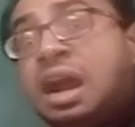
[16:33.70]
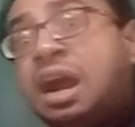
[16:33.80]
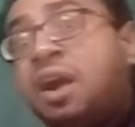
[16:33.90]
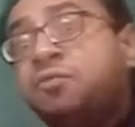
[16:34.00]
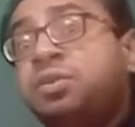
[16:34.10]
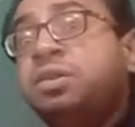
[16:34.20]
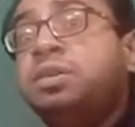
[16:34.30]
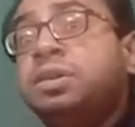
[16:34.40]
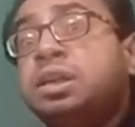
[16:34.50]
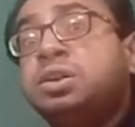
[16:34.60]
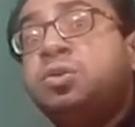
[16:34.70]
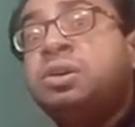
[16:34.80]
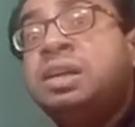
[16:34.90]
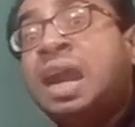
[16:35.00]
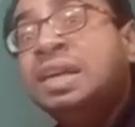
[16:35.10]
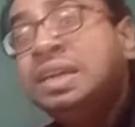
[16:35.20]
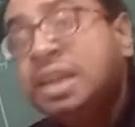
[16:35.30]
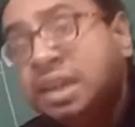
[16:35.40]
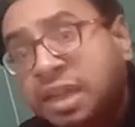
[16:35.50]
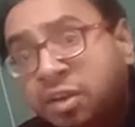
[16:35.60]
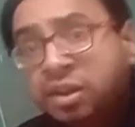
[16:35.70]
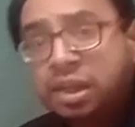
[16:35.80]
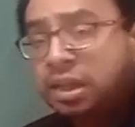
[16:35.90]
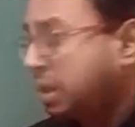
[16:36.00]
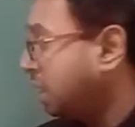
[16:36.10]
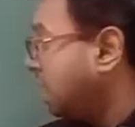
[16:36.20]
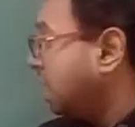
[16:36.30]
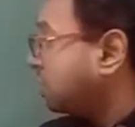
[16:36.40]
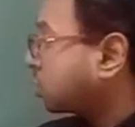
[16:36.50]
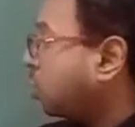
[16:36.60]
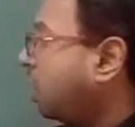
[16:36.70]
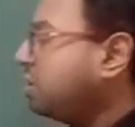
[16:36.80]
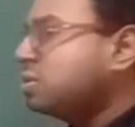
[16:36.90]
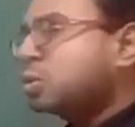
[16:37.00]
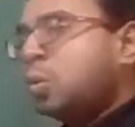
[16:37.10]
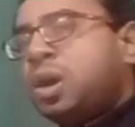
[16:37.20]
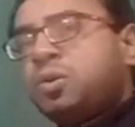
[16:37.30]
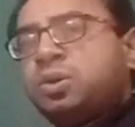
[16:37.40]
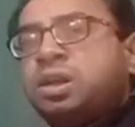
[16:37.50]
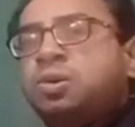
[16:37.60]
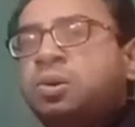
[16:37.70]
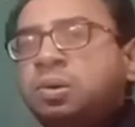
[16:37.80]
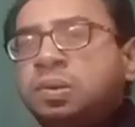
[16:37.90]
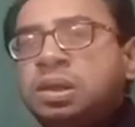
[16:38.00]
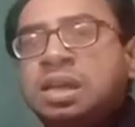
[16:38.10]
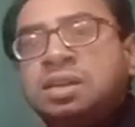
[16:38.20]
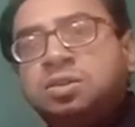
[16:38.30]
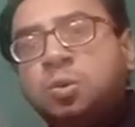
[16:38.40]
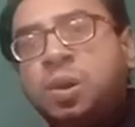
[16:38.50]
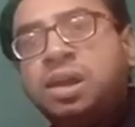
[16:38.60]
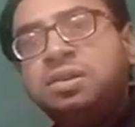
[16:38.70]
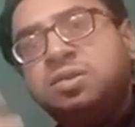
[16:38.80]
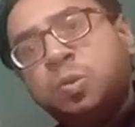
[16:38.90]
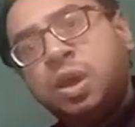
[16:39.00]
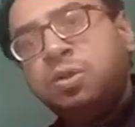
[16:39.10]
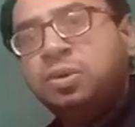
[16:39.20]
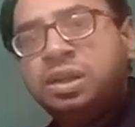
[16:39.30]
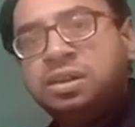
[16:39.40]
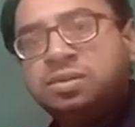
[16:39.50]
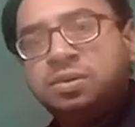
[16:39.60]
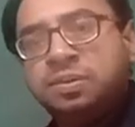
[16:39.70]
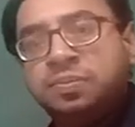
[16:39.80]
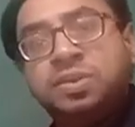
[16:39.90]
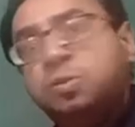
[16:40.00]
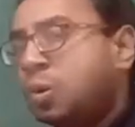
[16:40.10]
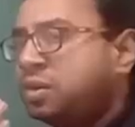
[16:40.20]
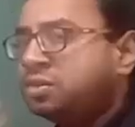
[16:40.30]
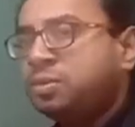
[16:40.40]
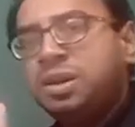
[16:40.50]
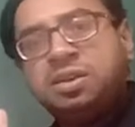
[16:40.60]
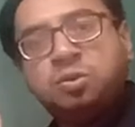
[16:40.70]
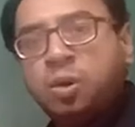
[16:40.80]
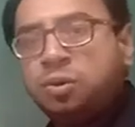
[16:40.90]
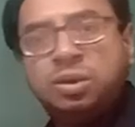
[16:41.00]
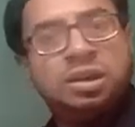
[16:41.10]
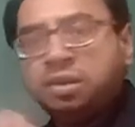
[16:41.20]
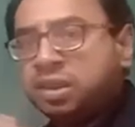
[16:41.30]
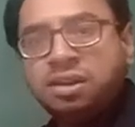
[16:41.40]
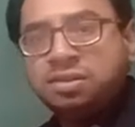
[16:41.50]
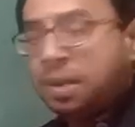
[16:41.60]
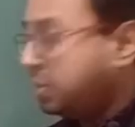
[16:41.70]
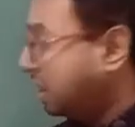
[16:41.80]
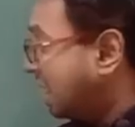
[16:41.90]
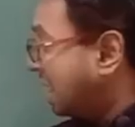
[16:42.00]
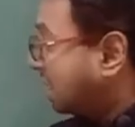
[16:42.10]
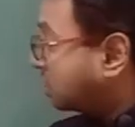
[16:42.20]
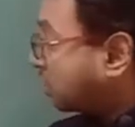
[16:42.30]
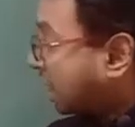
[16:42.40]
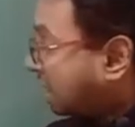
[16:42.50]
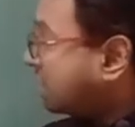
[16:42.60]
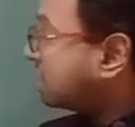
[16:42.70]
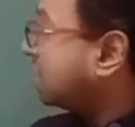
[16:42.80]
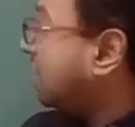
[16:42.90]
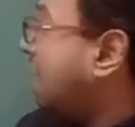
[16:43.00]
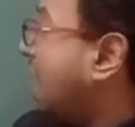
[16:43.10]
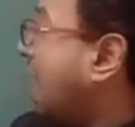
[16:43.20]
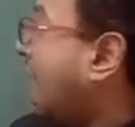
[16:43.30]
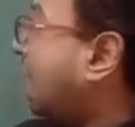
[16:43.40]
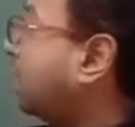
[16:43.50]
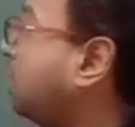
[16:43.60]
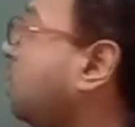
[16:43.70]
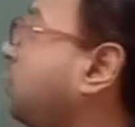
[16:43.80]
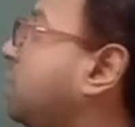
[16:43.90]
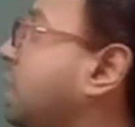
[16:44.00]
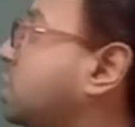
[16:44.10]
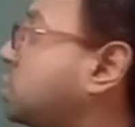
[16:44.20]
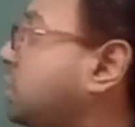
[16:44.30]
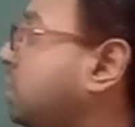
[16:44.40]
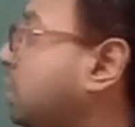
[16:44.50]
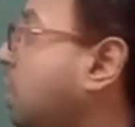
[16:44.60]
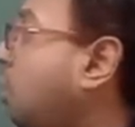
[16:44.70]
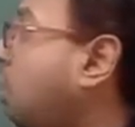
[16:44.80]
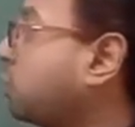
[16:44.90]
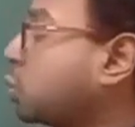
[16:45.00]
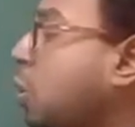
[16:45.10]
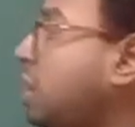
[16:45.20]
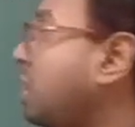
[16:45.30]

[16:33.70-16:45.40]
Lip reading: after turning through 90 degree, square is square only, no? Square is square only. Square is remaining square only. Nothing is happening. So can I say angle of rotation of square